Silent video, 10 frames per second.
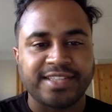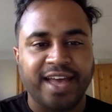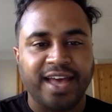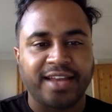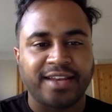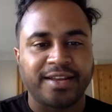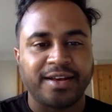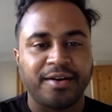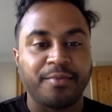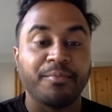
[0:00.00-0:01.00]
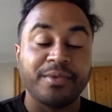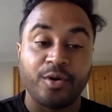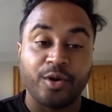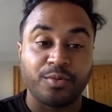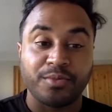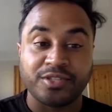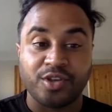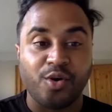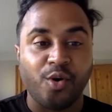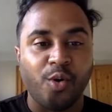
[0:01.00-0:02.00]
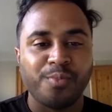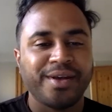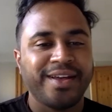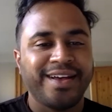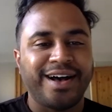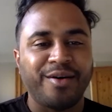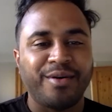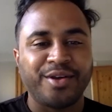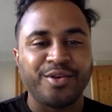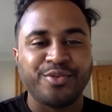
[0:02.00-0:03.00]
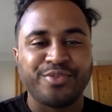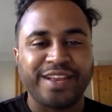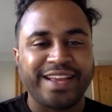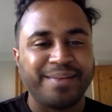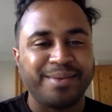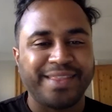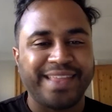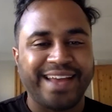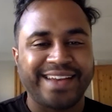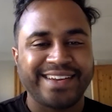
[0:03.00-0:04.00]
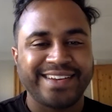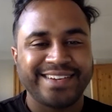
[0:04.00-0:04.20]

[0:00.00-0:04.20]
yeah, and uh, going to miss your home? How are you feeling about that?